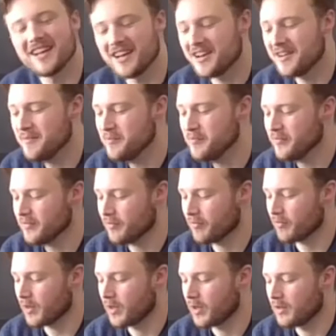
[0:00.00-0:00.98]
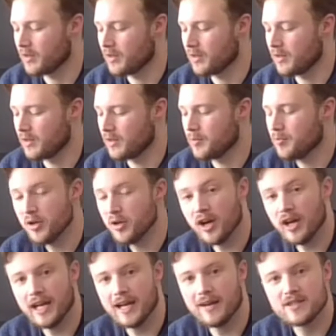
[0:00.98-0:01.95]
The book
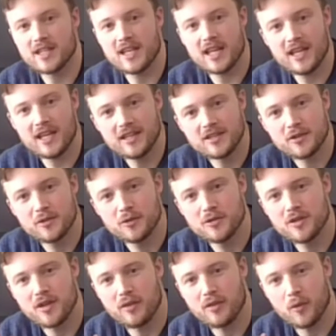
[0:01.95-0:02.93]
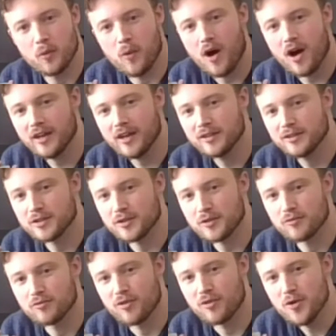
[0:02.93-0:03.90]
I have today is called The Wild
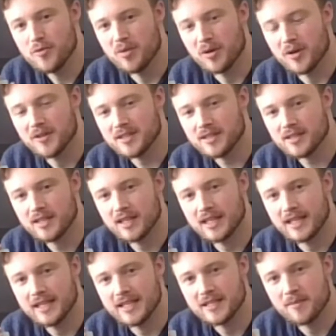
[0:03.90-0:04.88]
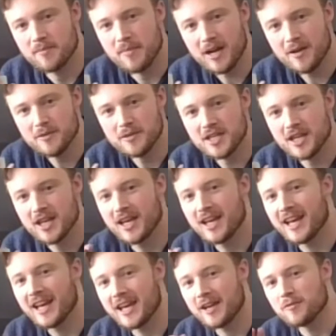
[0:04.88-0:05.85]
Robot. It's about
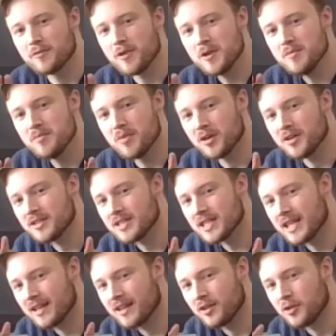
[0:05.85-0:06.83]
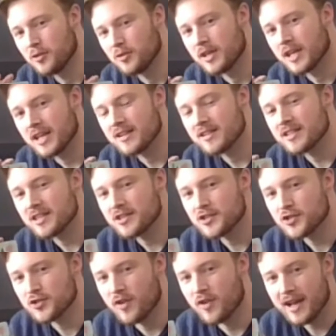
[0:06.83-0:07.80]
a robot who gets
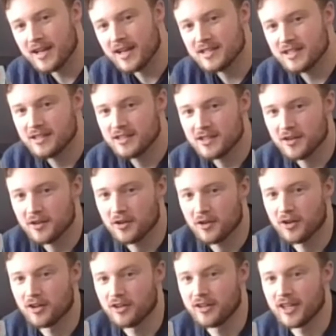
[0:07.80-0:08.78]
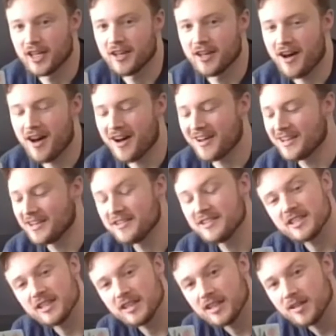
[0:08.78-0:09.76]
stranded on an
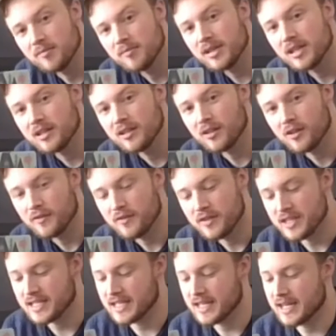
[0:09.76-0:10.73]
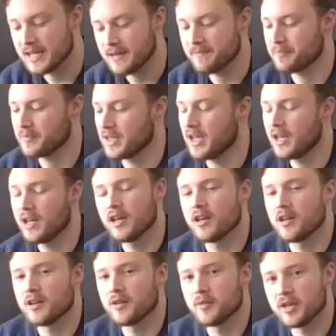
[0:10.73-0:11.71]
island in the middle of the sea.
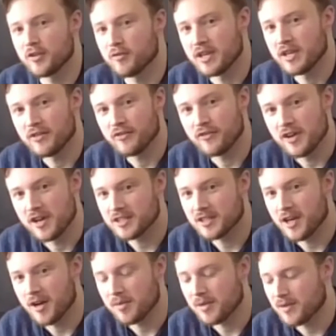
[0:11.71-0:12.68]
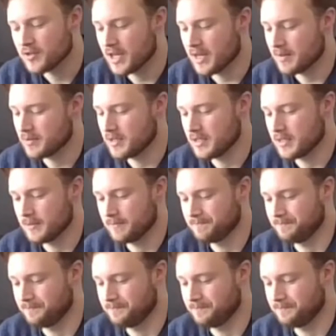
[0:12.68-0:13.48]
We're going to read the first couple of chapters.